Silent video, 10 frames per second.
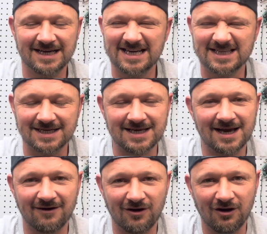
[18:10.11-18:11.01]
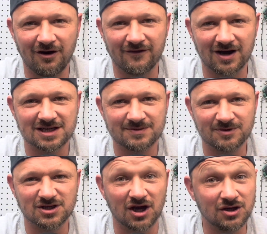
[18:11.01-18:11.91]
So yeah, a lot of
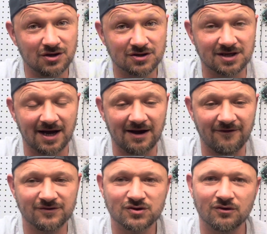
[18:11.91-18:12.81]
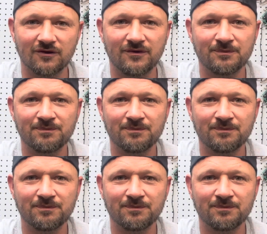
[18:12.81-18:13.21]
customers that I used to have sort of